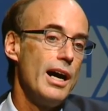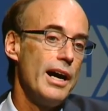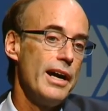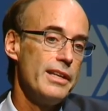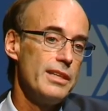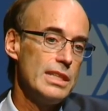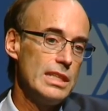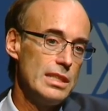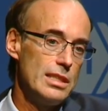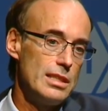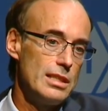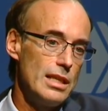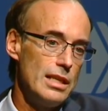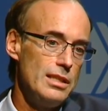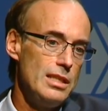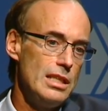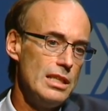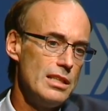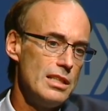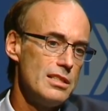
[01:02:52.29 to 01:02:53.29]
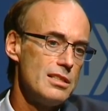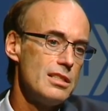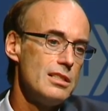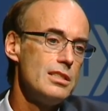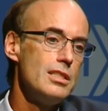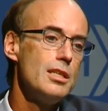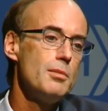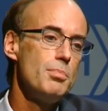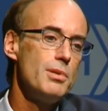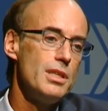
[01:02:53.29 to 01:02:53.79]
I, th I think it's the
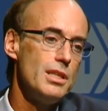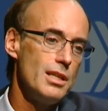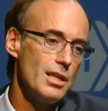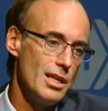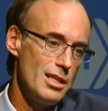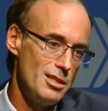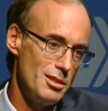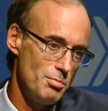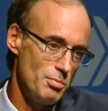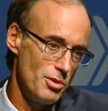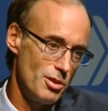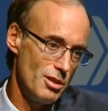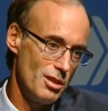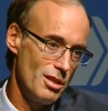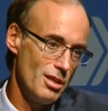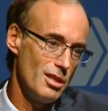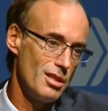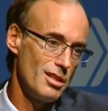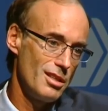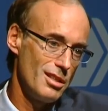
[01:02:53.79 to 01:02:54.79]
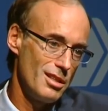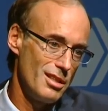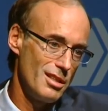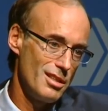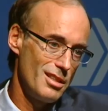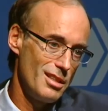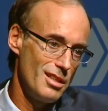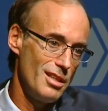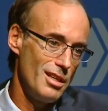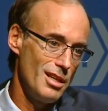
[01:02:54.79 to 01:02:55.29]
tip of the iceberg.
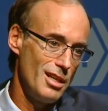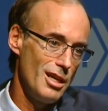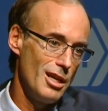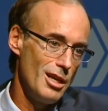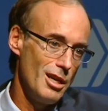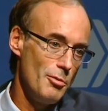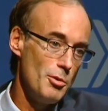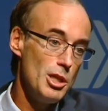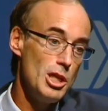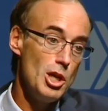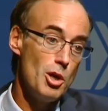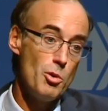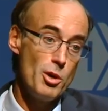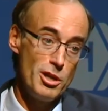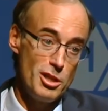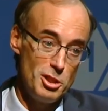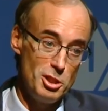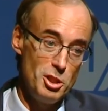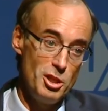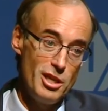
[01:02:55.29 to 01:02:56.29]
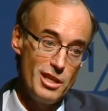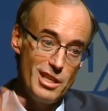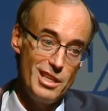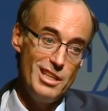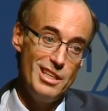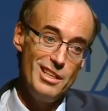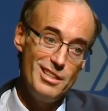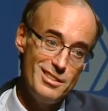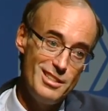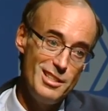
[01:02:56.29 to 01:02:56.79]
Uh, we know where to look.
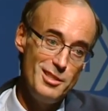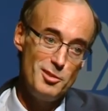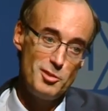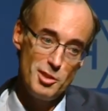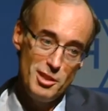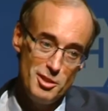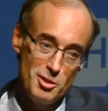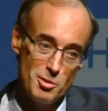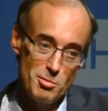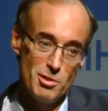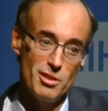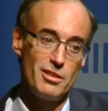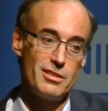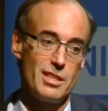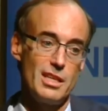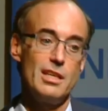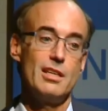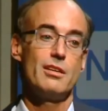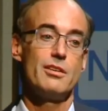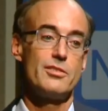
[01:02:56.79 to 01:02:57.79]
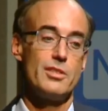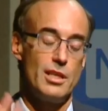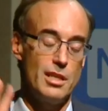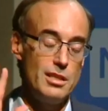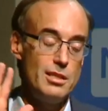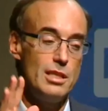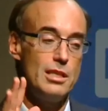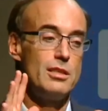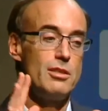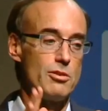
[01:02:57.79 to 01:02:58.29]
It is these c terminal tails, and
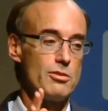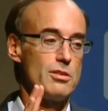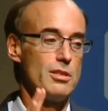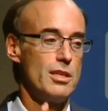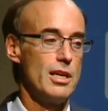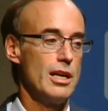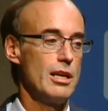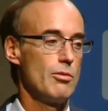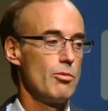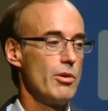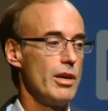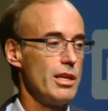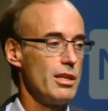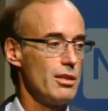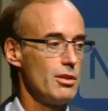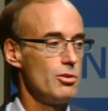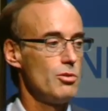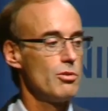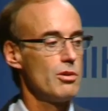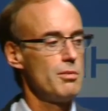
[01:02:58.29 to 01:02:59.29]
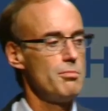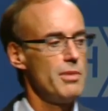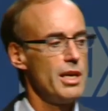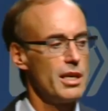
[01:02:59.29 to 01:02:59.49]
I think there's a lot of regulatory